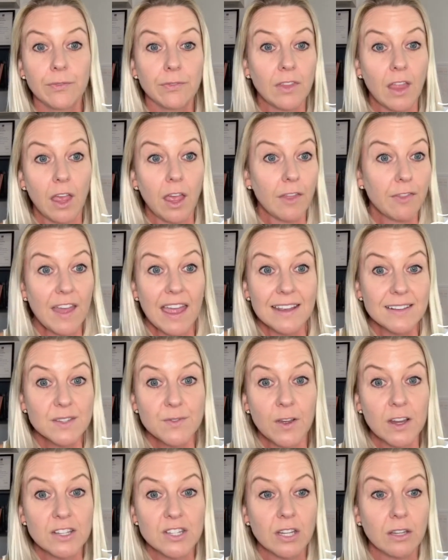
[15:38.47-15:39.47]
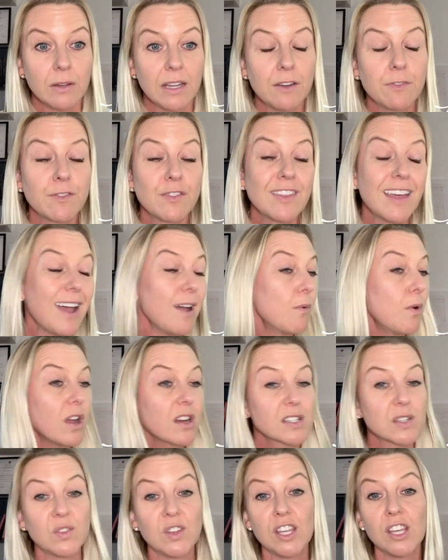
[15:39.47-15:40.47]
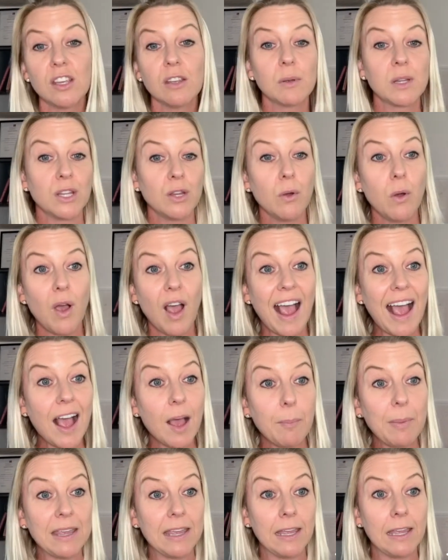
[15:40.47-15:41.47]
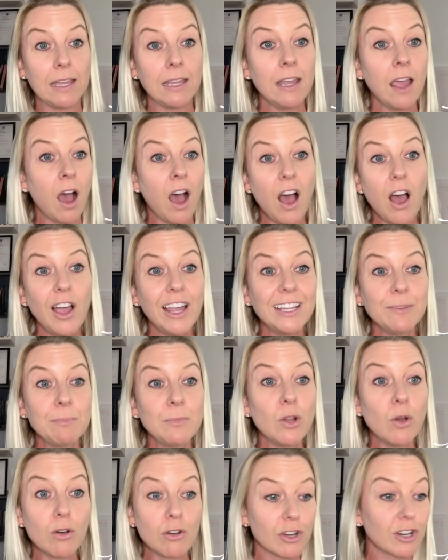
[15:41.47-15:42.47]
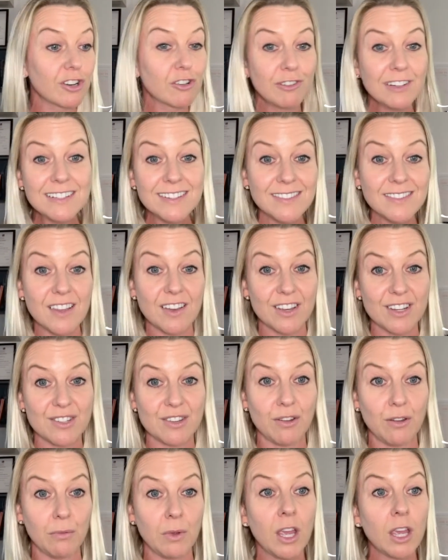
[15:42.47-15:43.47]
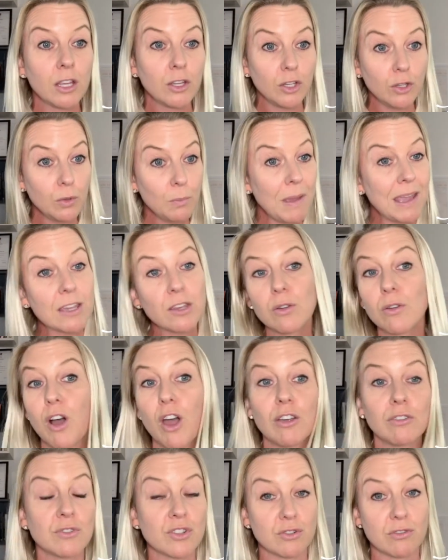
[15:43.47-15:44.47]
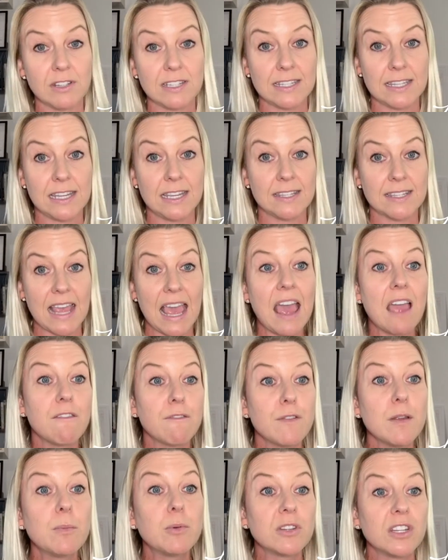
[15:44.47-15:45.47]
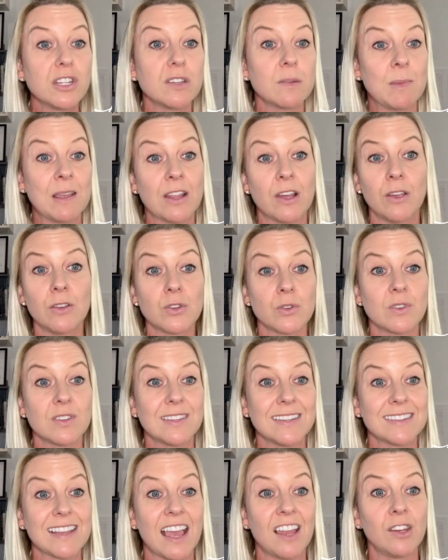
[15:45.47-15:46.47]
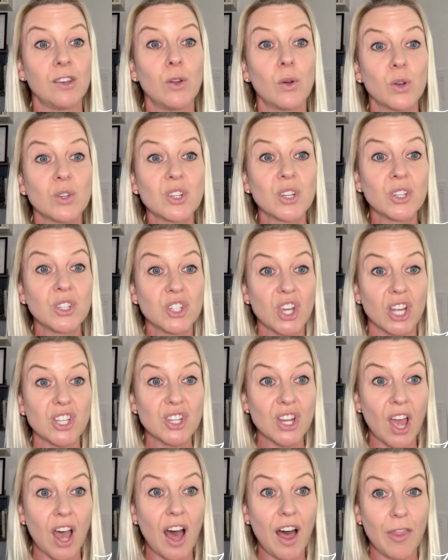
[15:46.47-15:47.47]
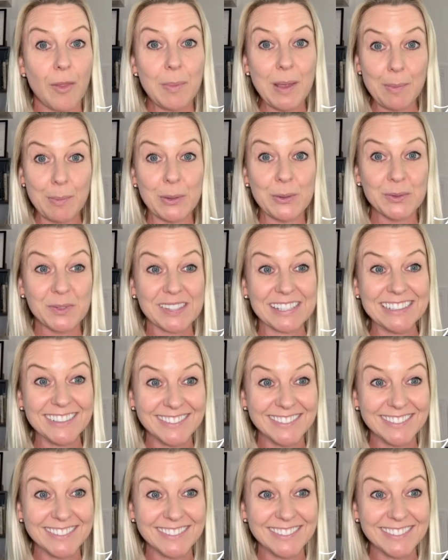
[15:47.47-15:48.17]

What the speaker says: That's fine too. If that works for you and you're happy, I'm not going to criticize you. You make your own choices. Everybody should make their own choices and not judge other people's.